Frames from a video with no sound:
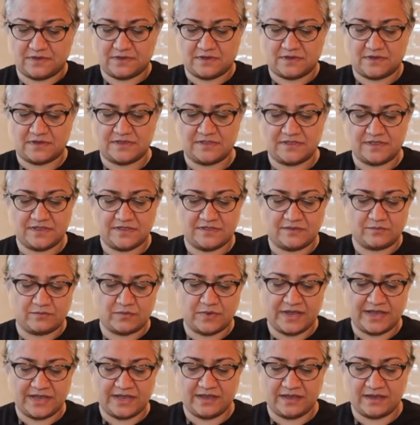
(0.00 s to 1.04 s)
And then the
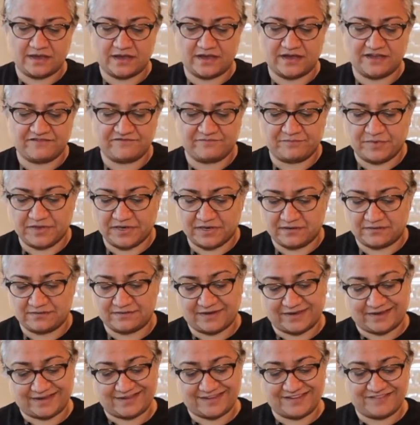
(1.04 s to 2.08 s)
way I've
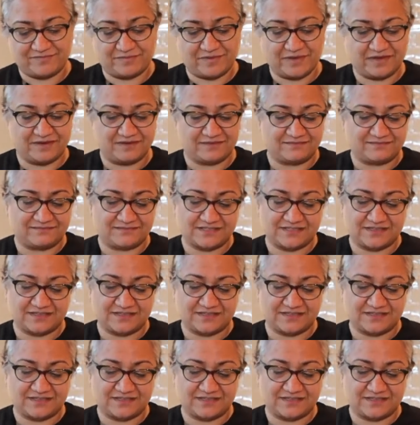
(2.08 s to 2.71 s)
been